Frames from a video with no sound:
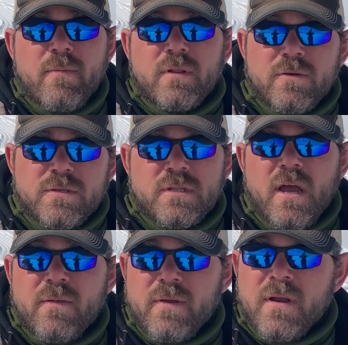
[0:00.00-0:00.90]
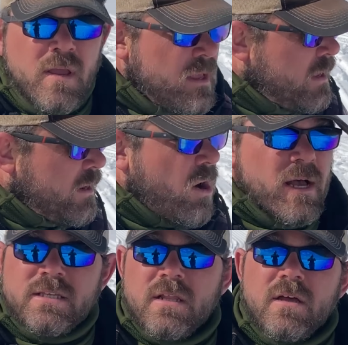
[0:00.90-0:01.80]
lose it down there.
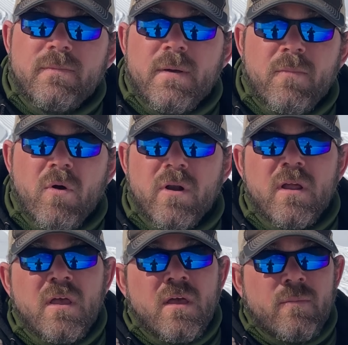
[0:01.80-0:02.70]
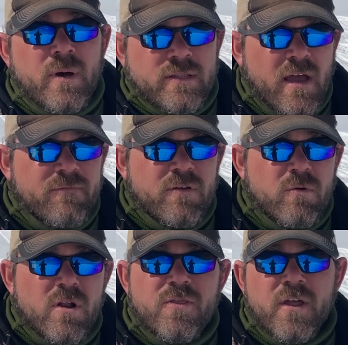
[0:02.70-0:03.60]
Costs a little bit more, but definitely
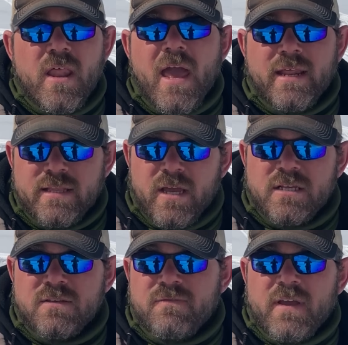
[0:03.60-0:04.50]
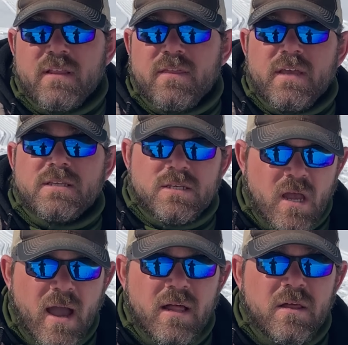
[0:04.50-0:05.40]
worth it. And it does fit this
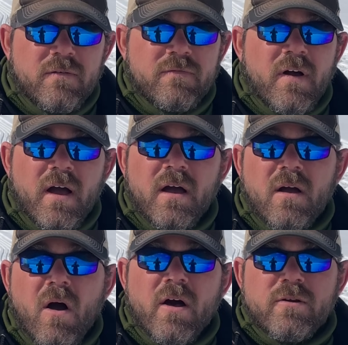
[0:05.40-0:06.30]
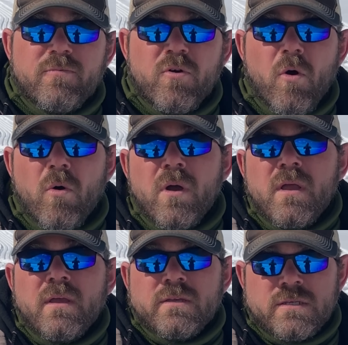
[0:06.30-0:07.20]
style of uh, Otter Pro
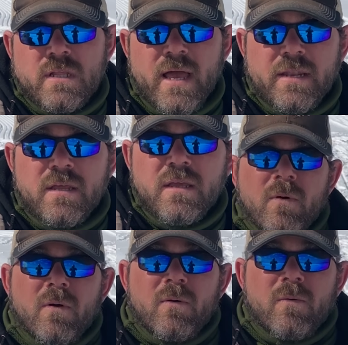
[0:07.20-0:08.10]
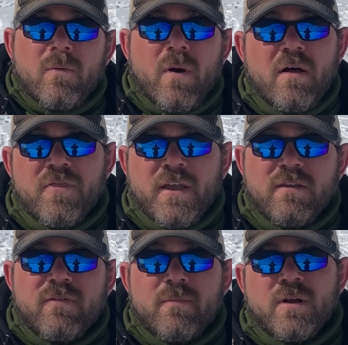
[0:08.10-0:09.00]
sled. Well,
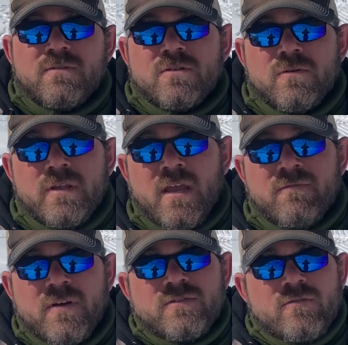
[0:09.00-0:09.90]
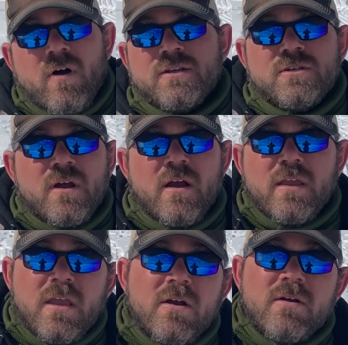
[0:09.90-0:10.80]
thank you very much from 28 Fish for watching our
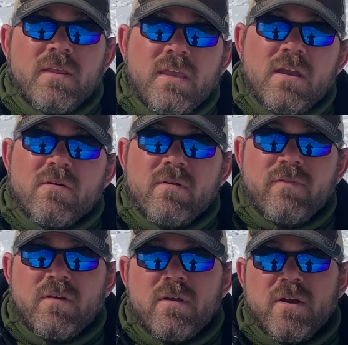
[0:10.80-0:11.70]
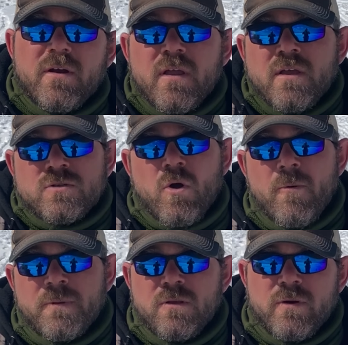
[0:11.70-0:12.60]
year in the gear review here. So I
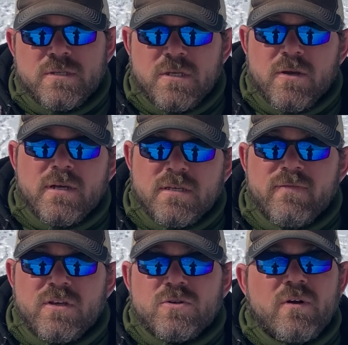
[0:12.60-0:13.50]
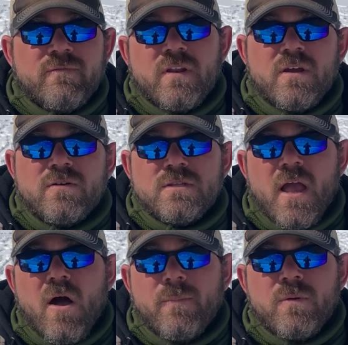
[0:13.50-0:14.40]
hope to do a series of these short videos to
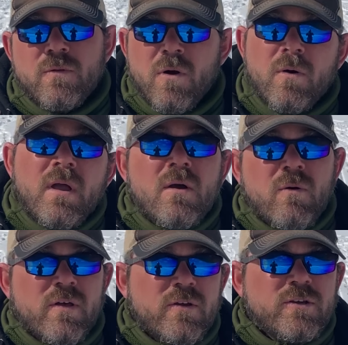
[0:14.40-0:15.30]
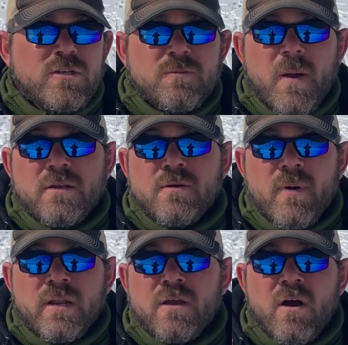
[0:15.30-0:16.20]
help you know whether you should spend your
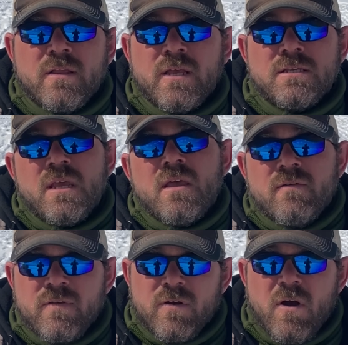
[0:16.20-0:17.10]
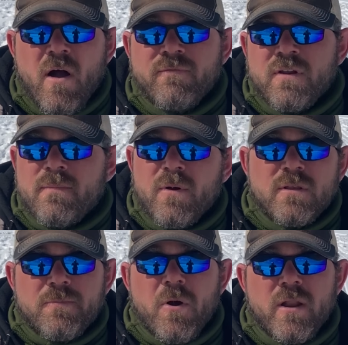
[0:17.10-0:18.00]
money on this, feel confident about
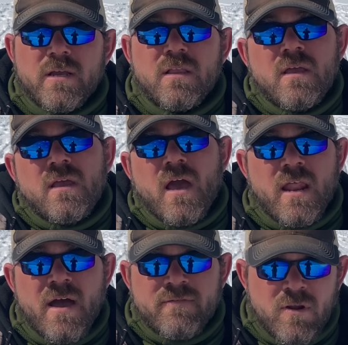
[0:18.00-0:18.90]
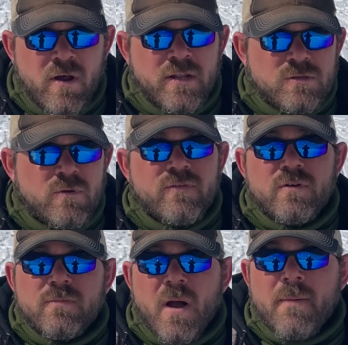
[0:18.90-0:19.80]
the product, and have an honest
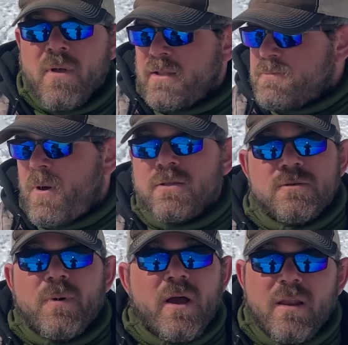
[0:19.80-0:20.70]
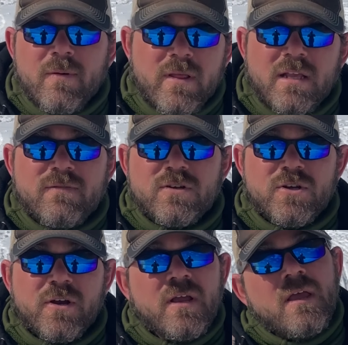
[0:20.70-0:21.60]
review. I'm not sponsored by anybody, that's for
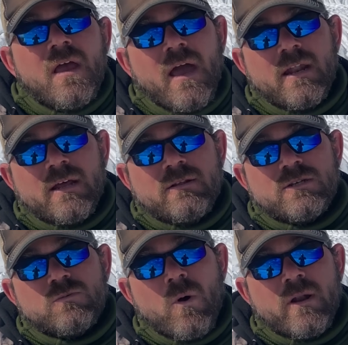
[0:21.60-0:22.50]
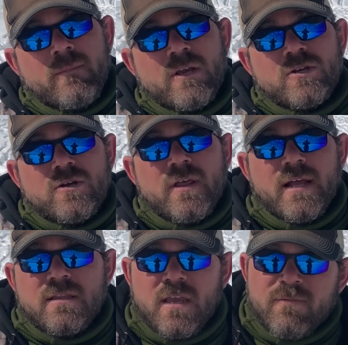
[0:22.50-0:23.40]
sure. And I just want to make sure
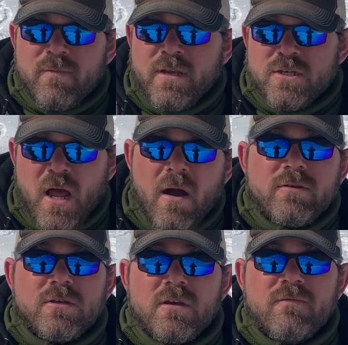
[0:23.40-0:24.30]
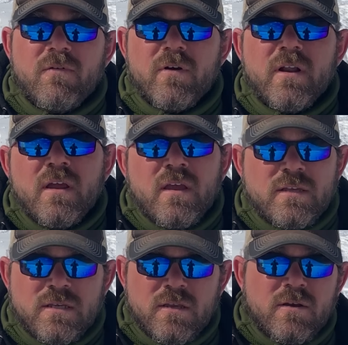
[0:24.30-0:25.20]
that the information I was looking for
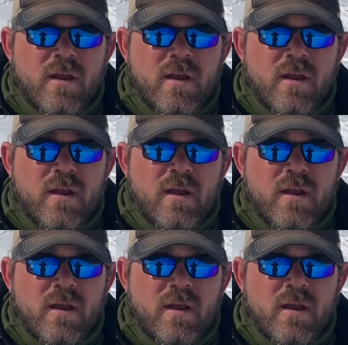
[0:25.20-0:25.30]
is in your